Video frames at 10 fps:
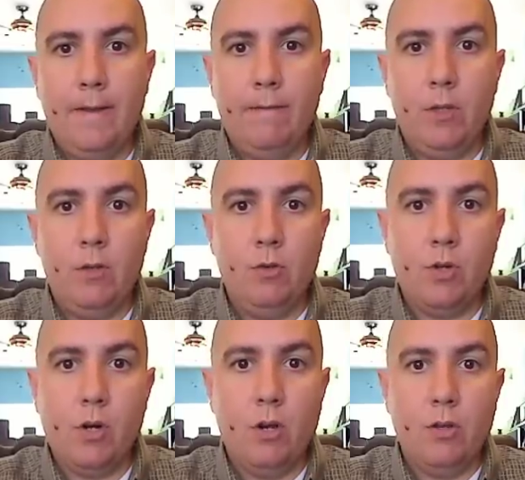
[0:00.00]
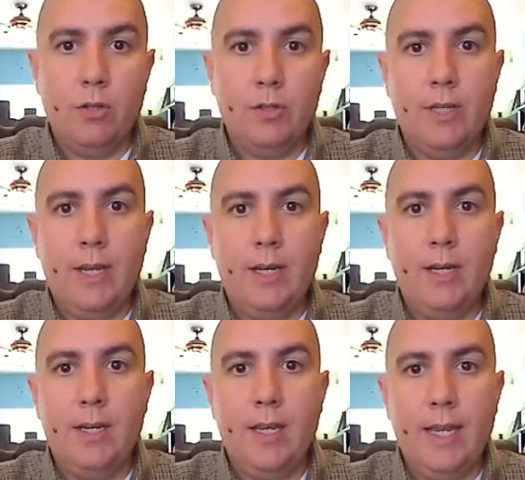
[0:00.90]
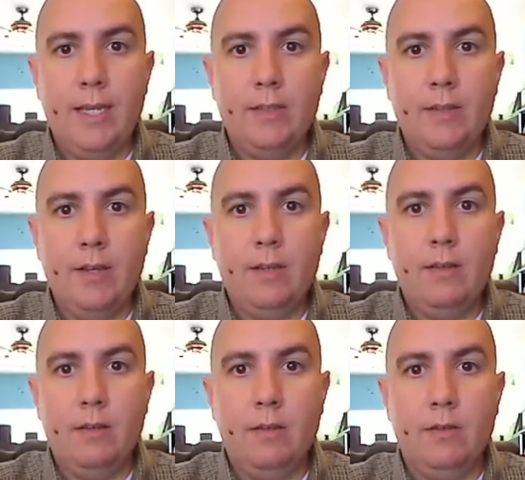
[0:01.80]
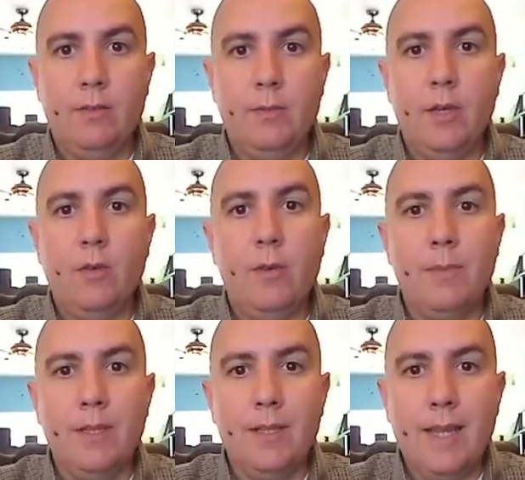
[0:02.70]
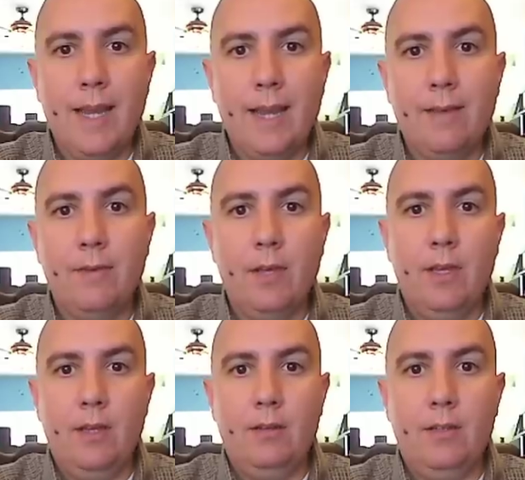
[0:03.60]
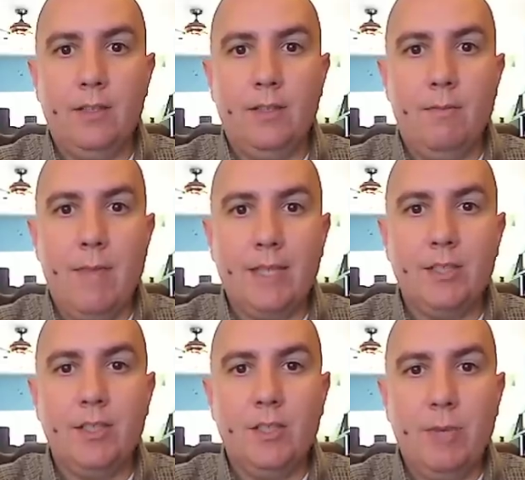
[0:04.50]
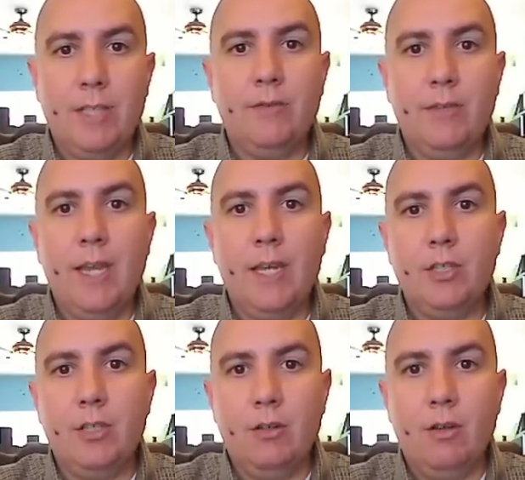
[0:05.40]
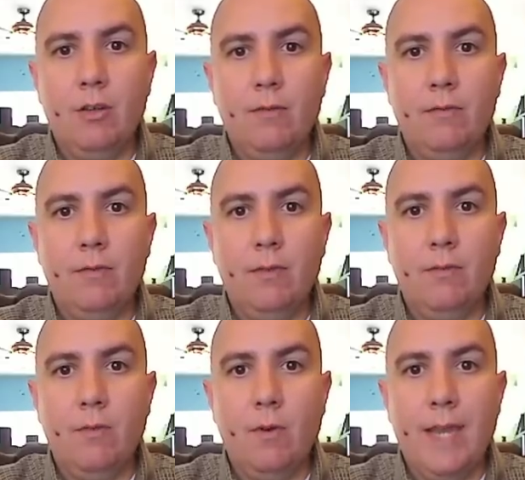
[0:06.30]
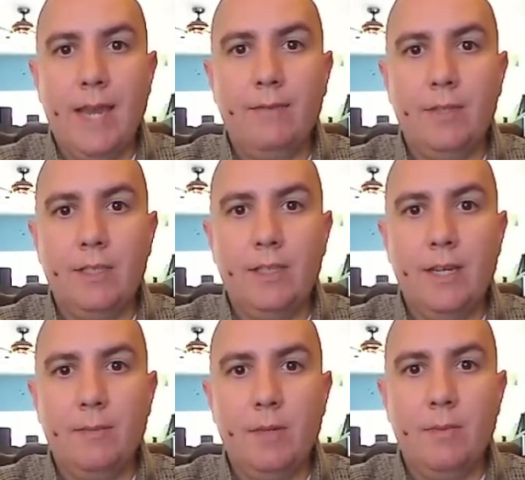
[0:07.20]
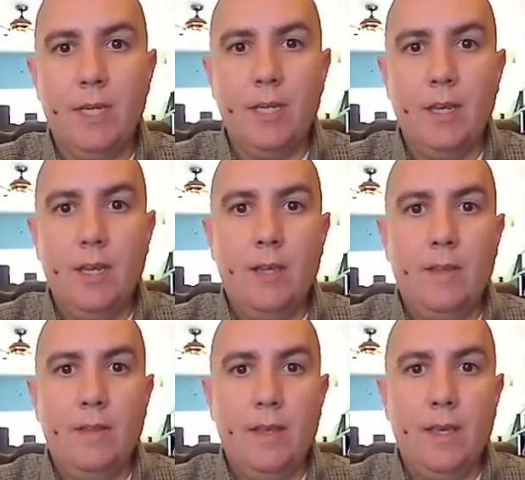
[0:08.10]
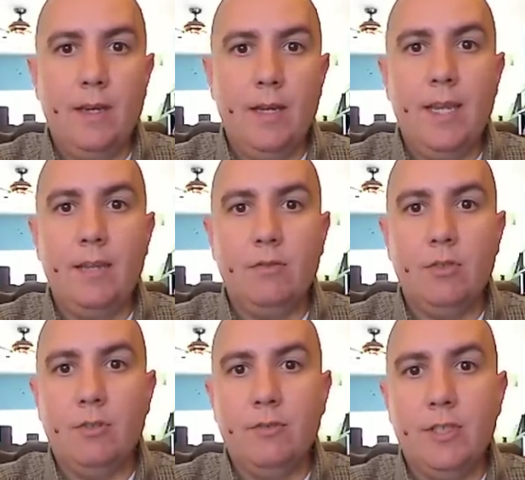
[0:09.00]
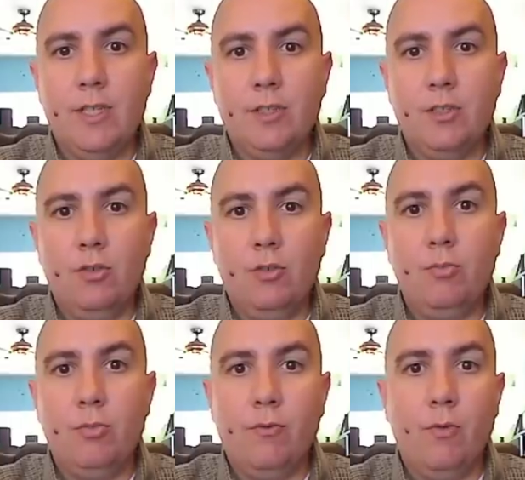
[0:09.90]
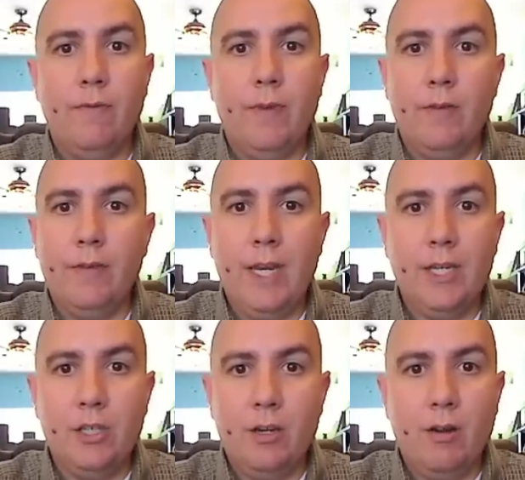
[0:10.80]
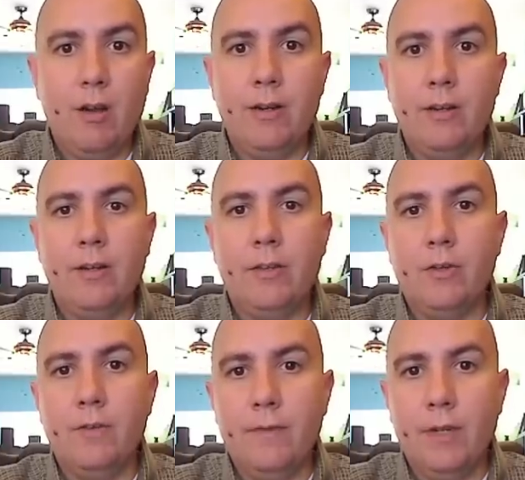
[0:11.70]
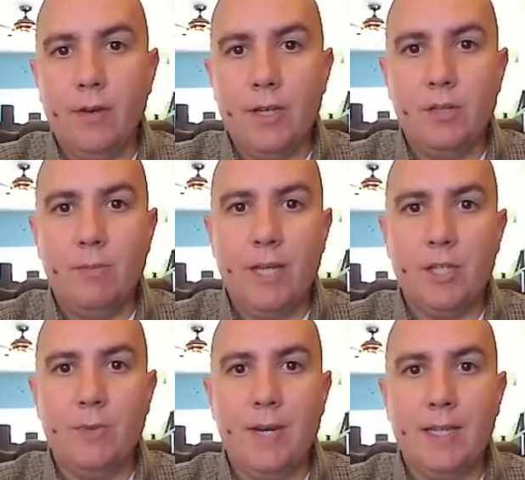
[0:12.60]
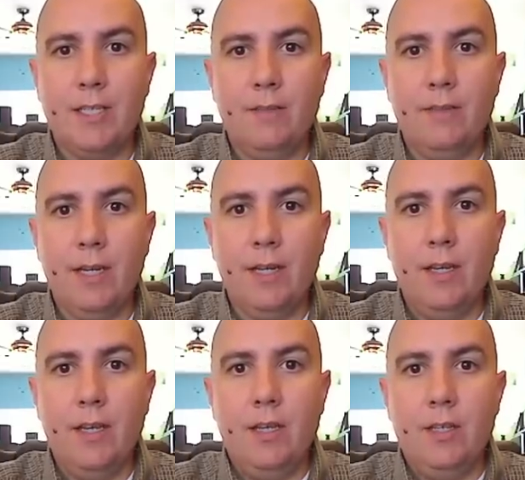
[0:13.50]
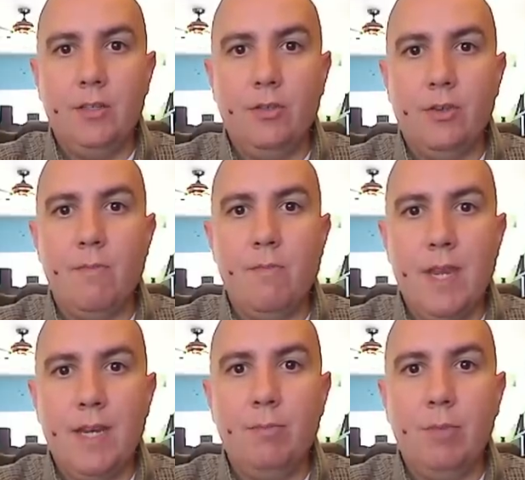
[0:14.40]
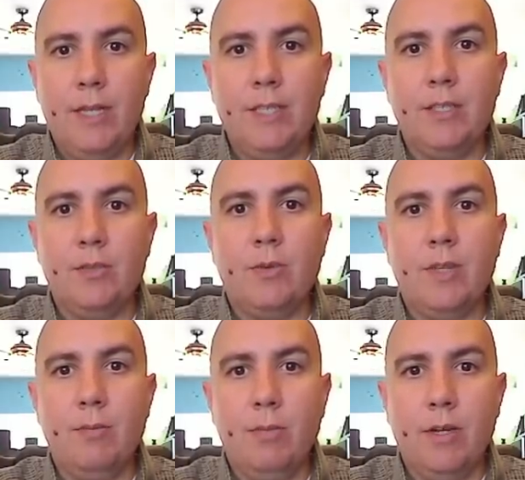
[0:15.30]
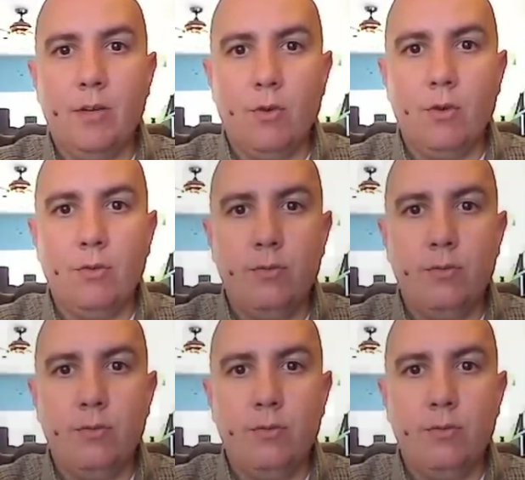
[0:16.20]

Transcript: If a user calls and indicates that some of the equipment that they have doesn't match the specification of what we have in the CMDB, then again, service desk could perform verification and audit, another configuration management activity. So there are many places where they play a role.